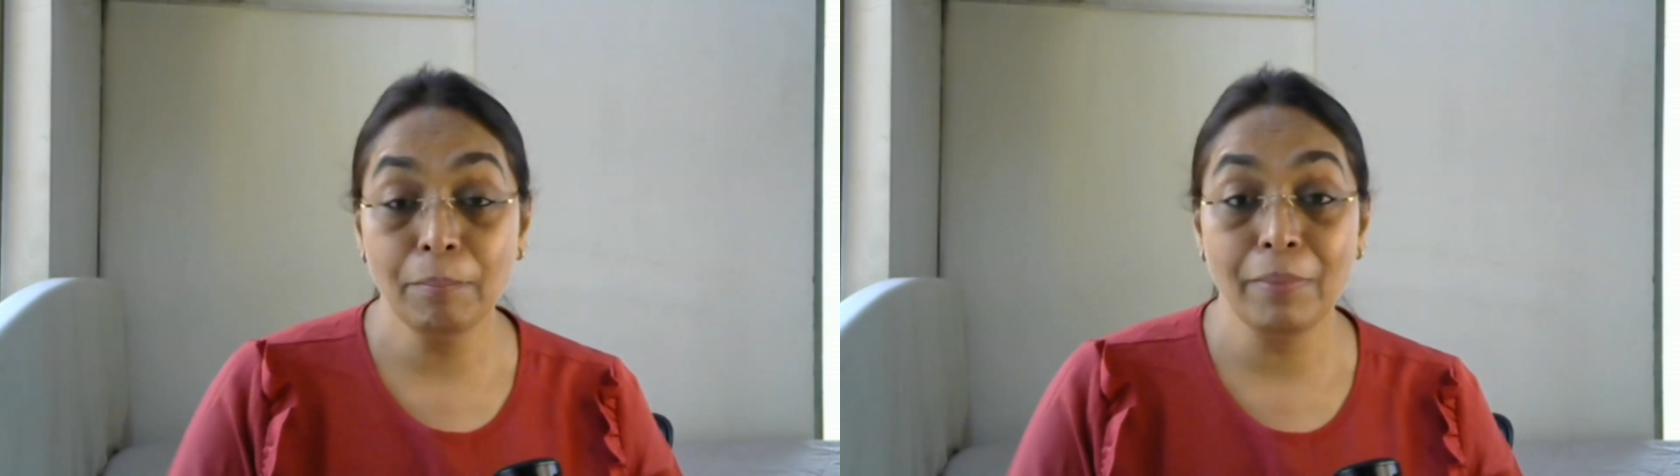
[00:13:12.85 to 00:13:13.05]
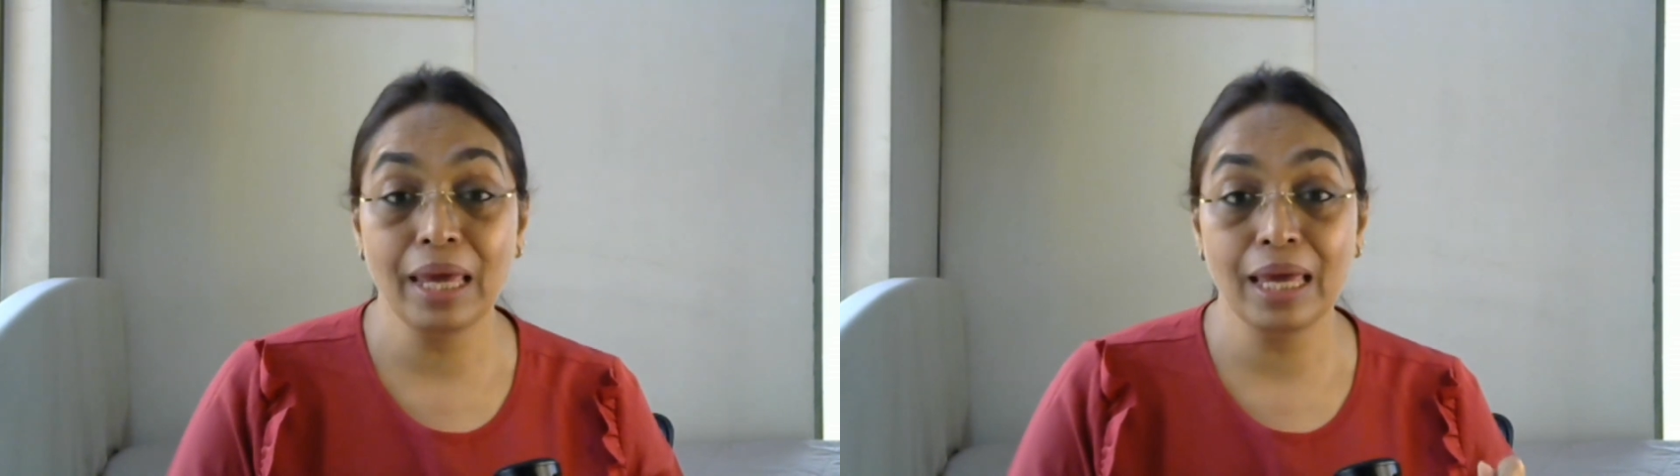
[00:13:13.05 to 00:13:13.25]

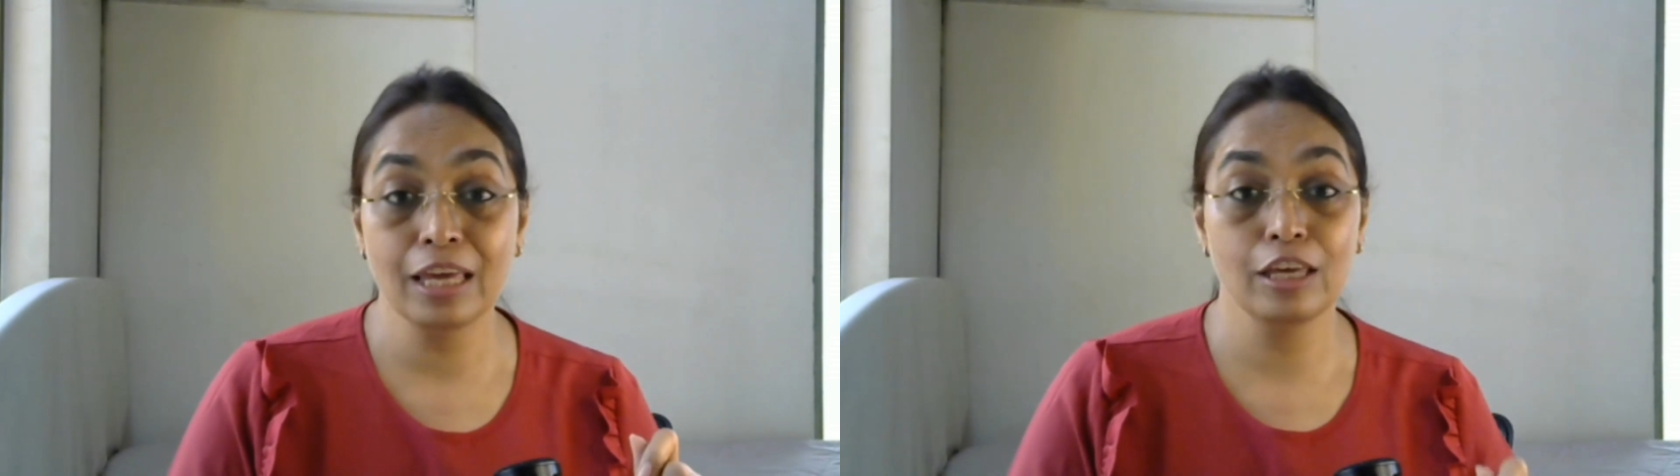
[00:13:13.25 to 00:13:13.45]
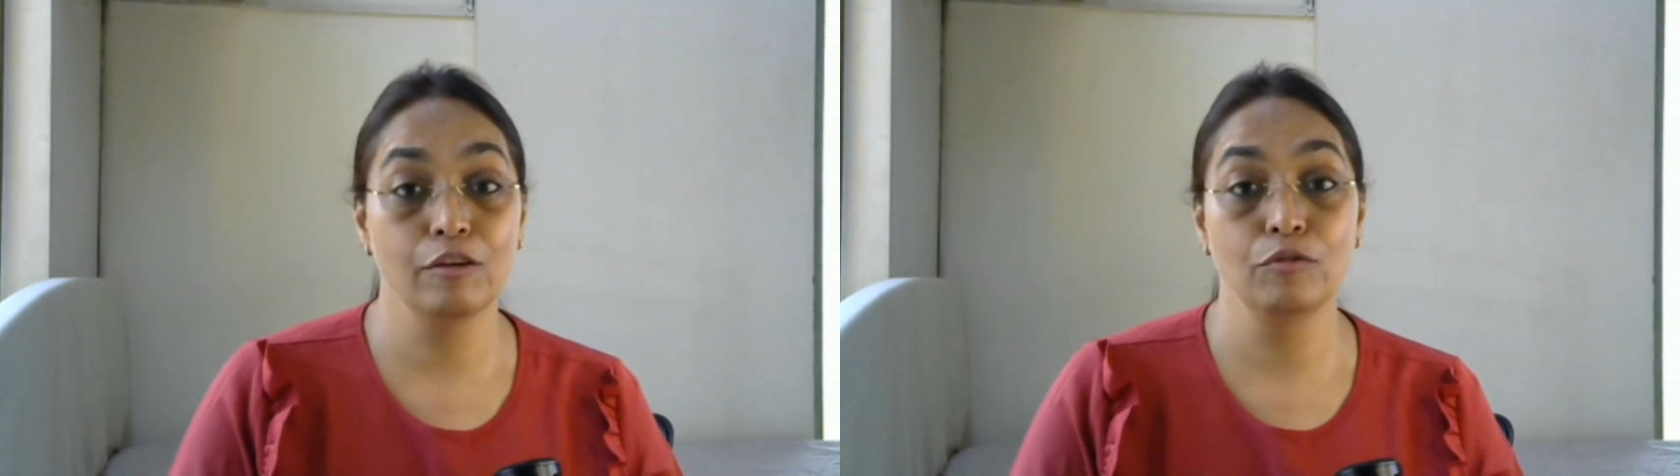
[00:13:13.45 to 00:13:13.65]
may
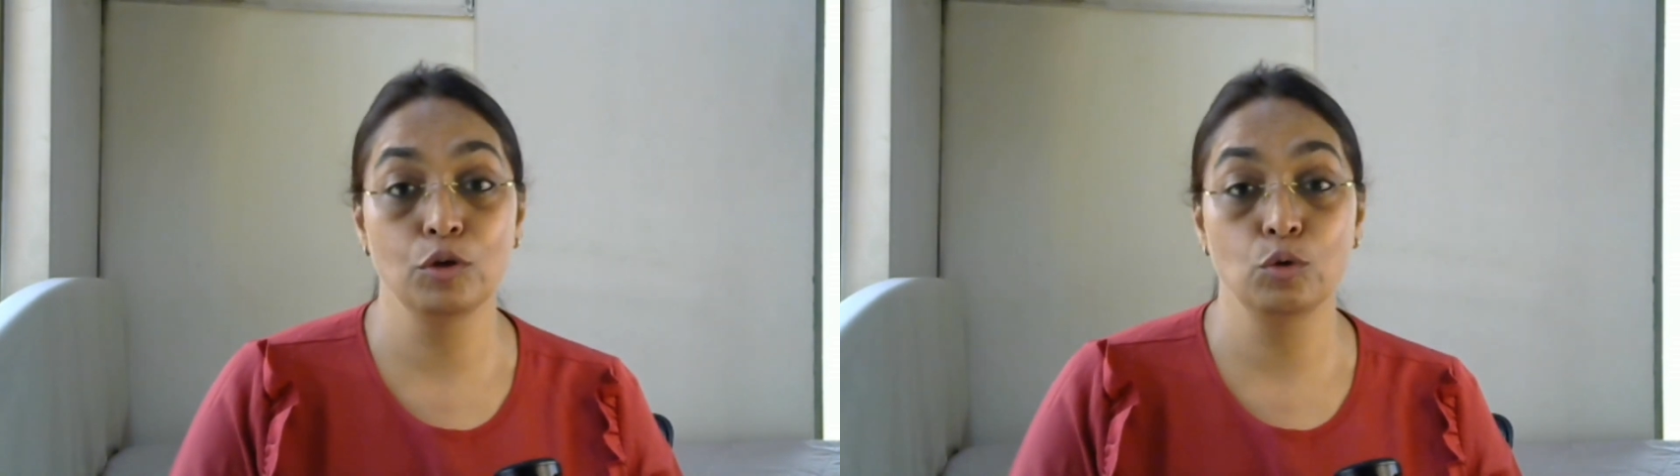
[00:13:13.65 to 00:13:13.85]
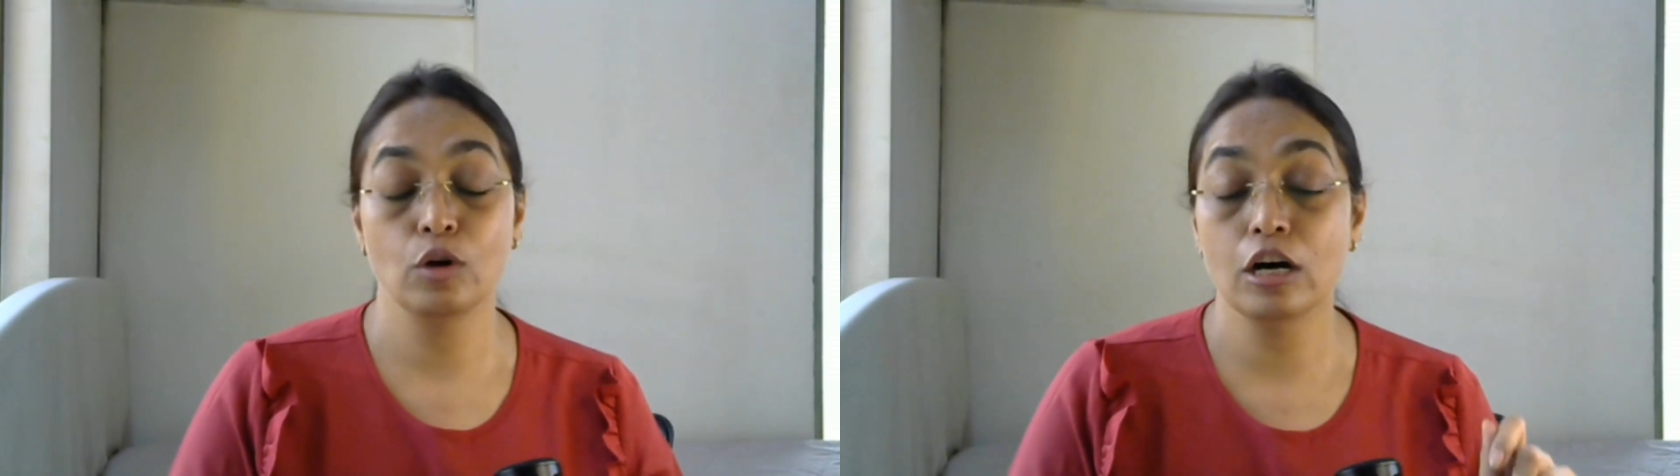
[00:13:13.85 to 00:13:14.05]
give
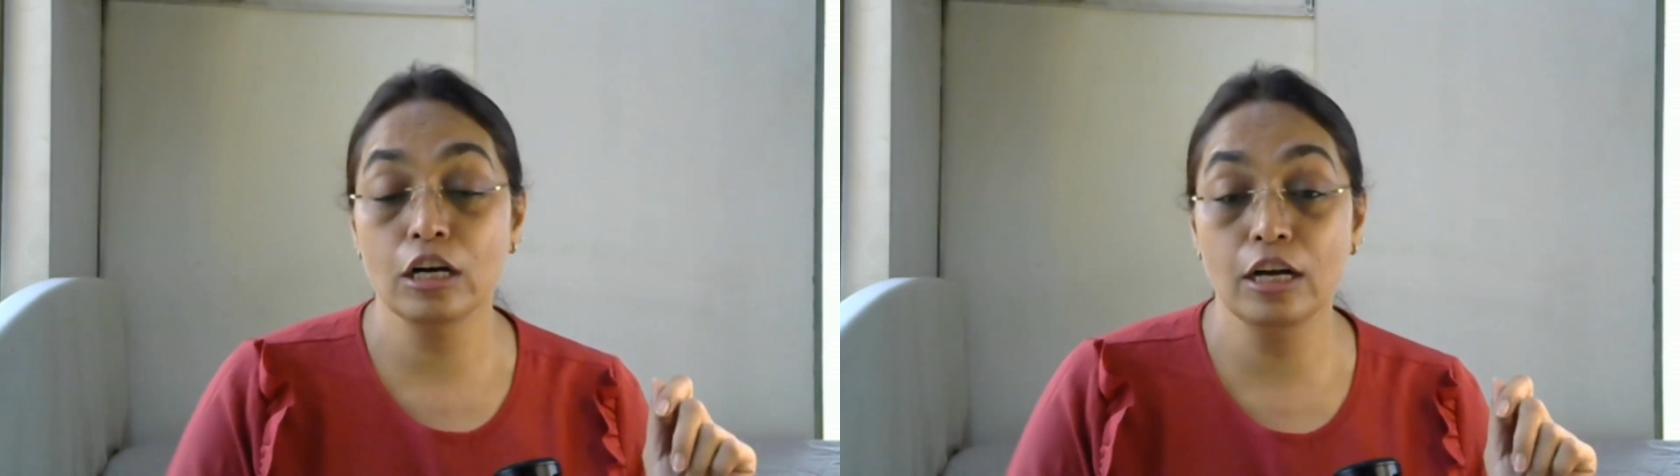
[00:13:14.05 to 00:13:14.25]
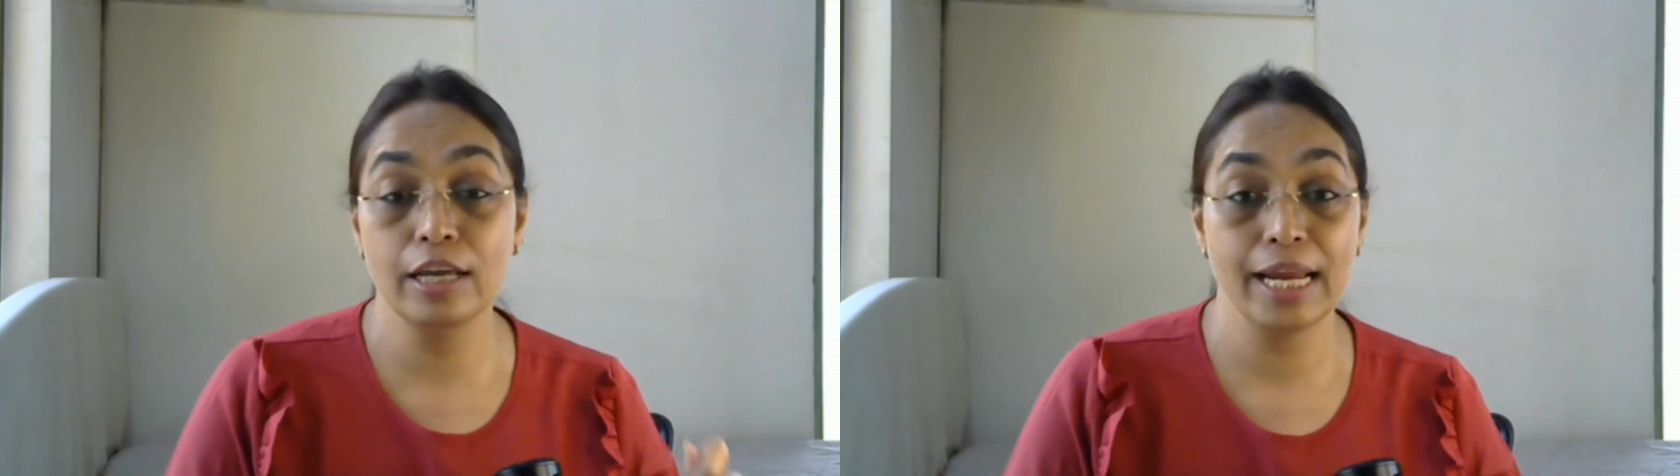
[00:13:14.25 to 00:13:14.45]
you a
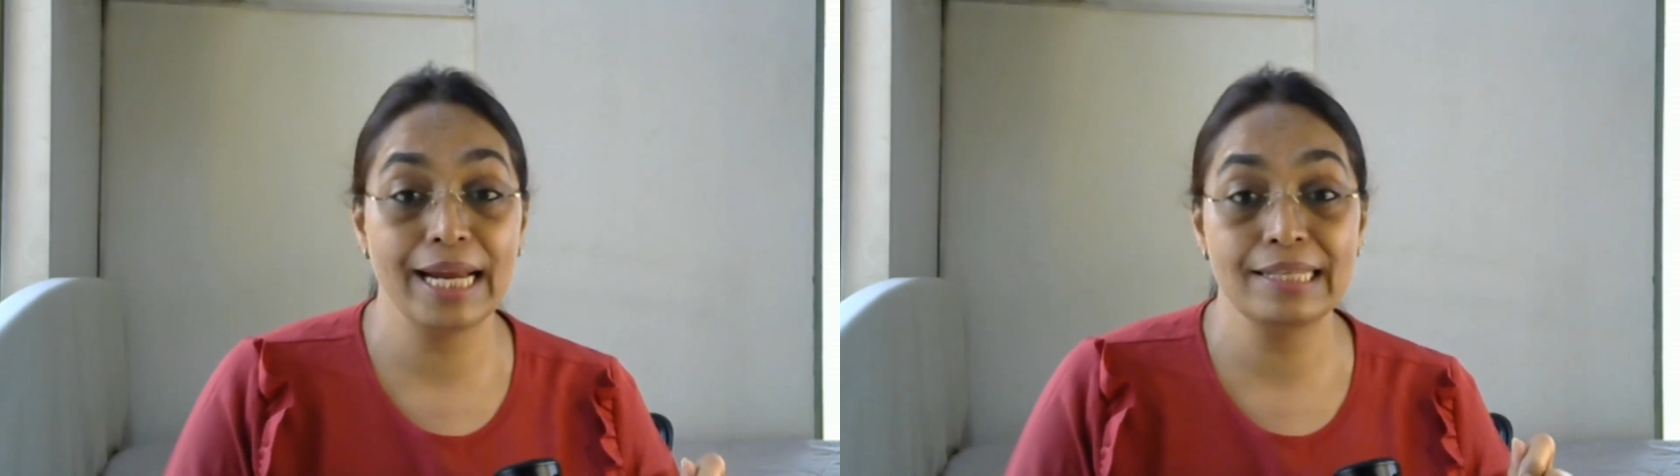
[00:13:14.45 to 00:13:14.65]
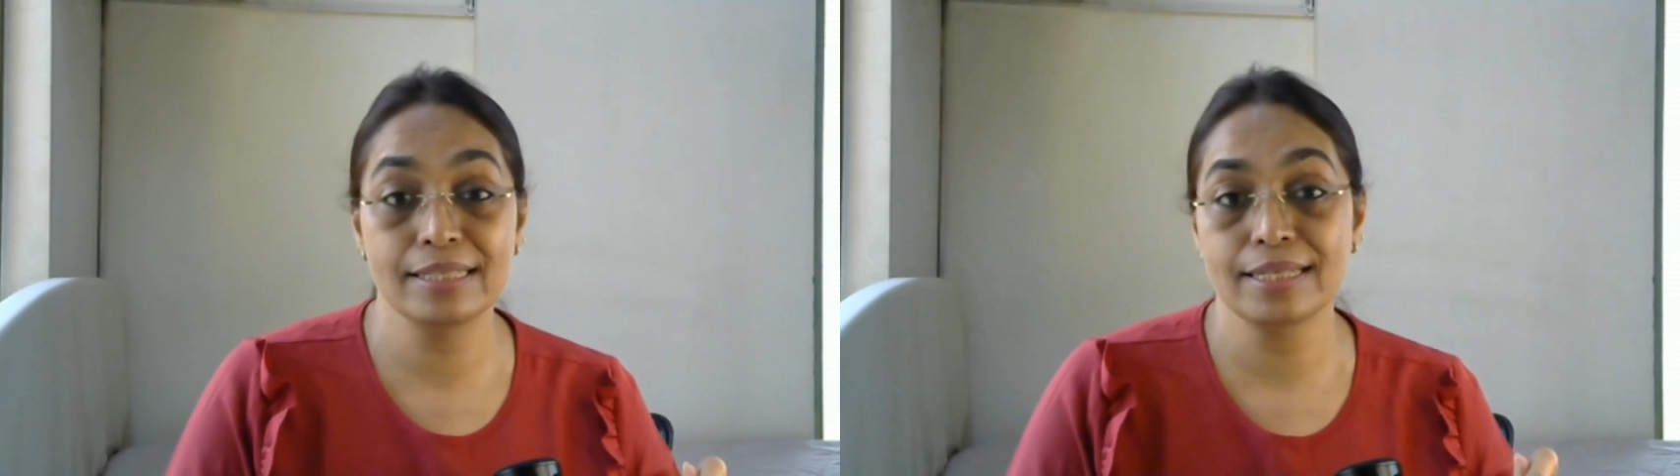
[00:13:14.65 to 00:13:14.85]

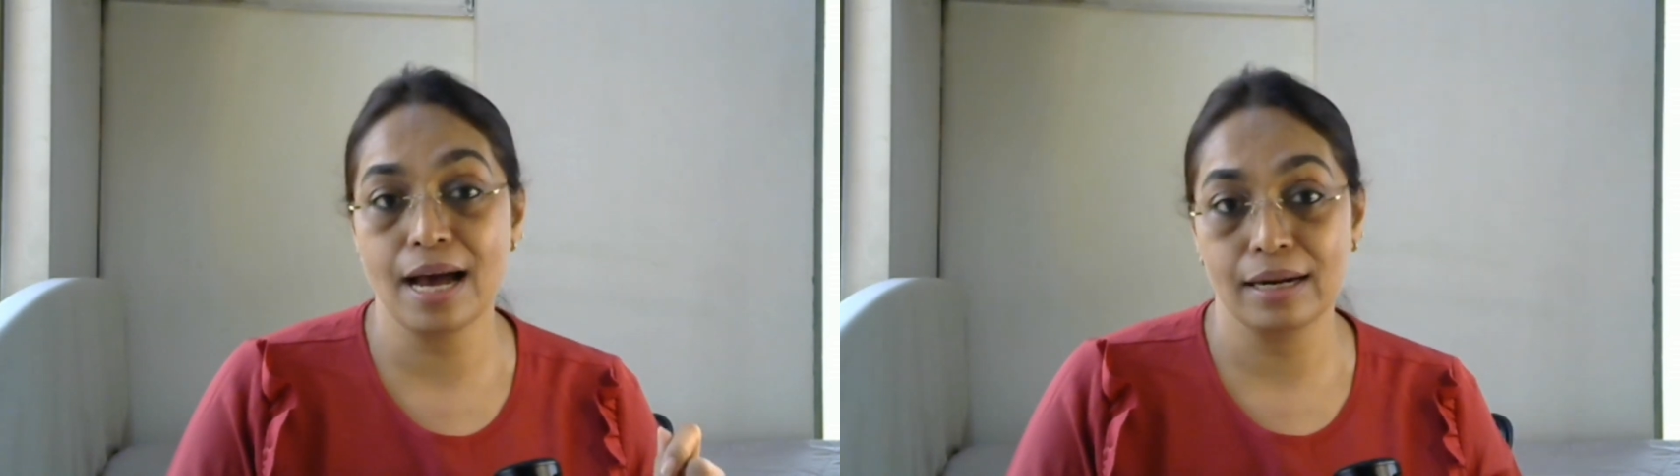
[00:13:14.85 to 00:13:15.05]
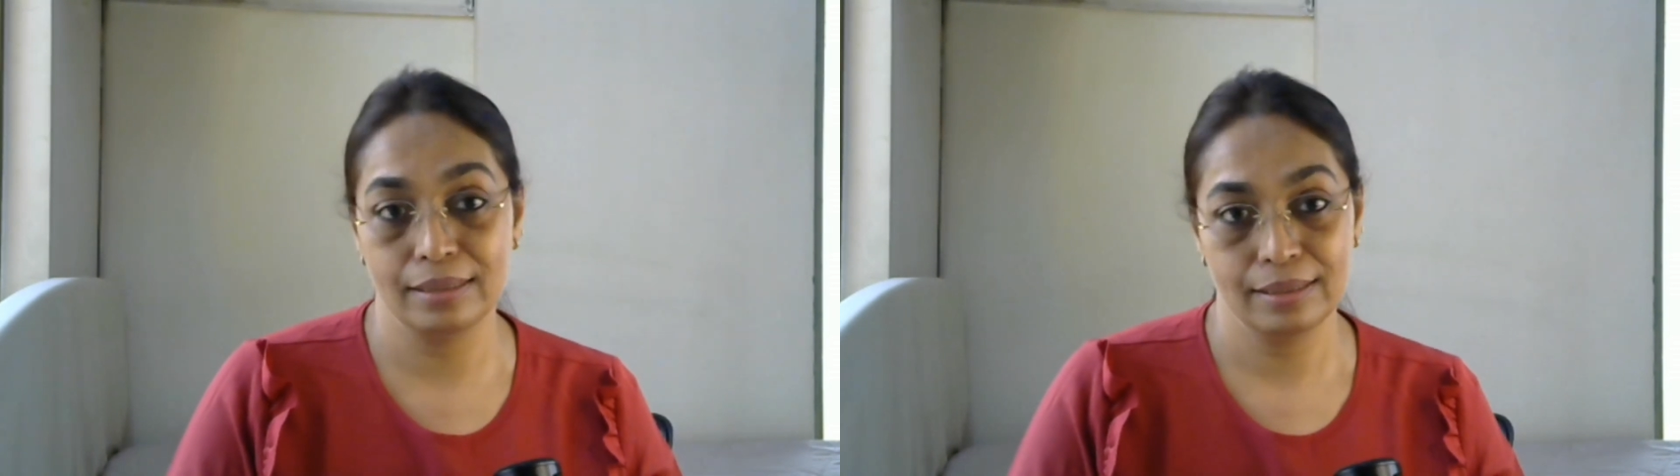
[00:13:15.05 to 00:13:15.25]
great
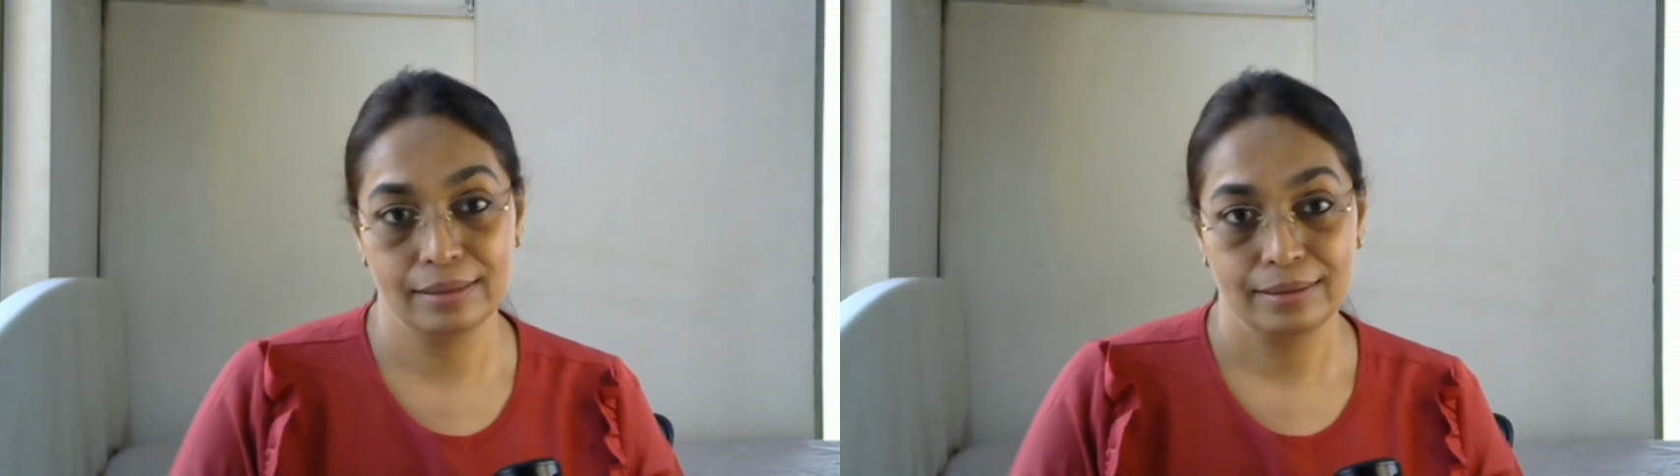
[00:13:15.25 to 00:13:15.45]
start,